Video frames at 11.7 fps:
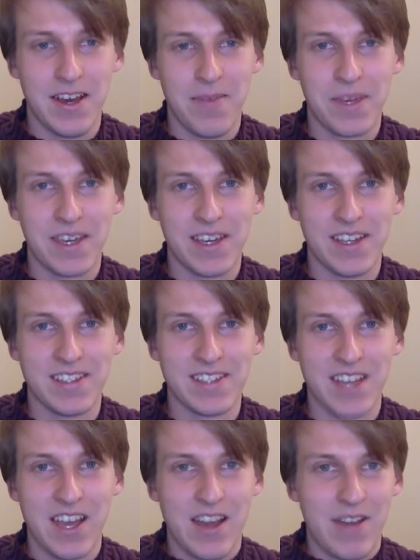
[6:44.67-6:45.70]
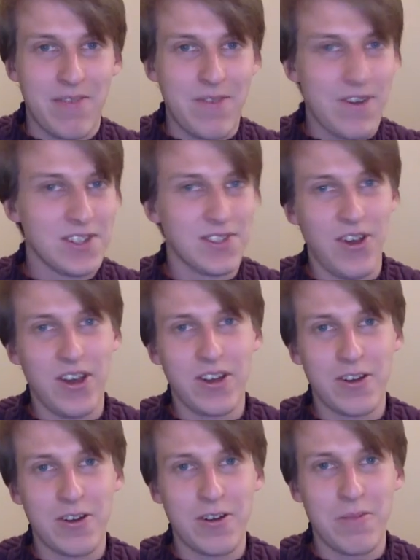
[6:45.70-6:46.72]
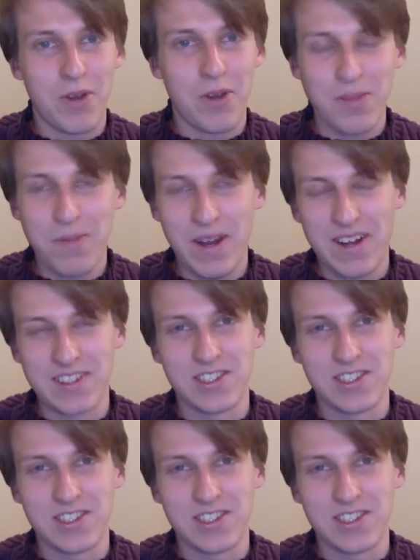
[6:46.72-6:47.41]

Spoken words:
because first of all, her birth parents